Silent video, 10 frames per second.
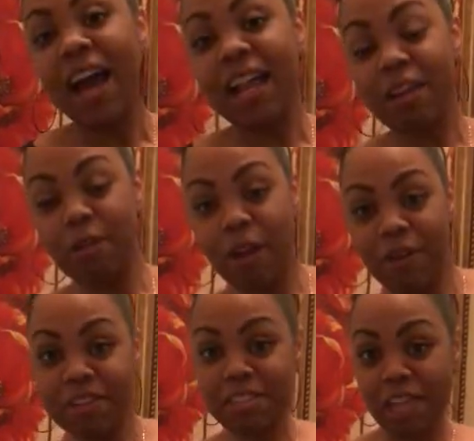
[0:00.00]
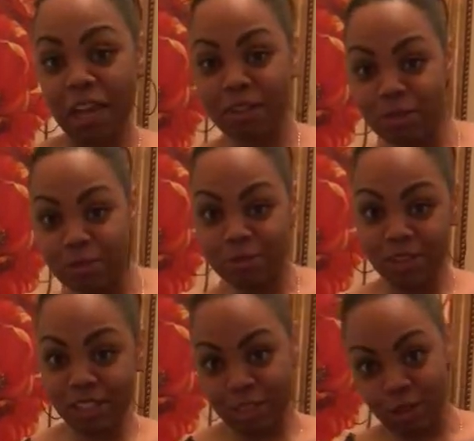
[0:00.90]
I don't know, it looks like a little
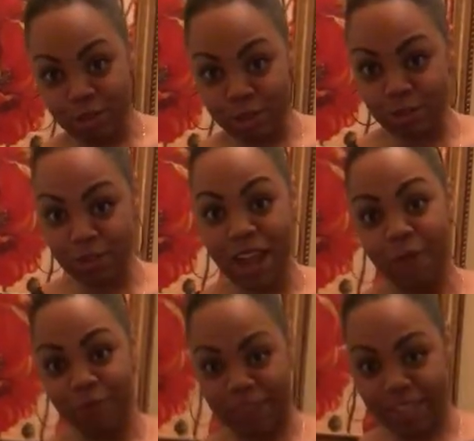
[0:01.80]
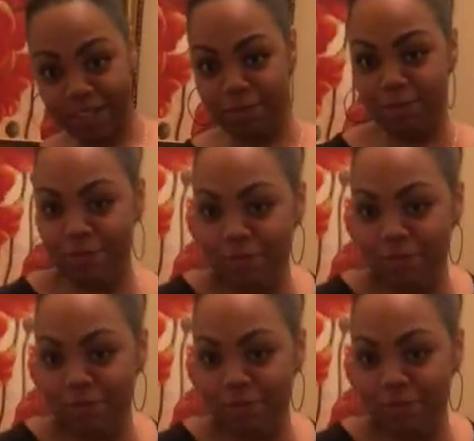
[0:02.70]
liturgical outfit.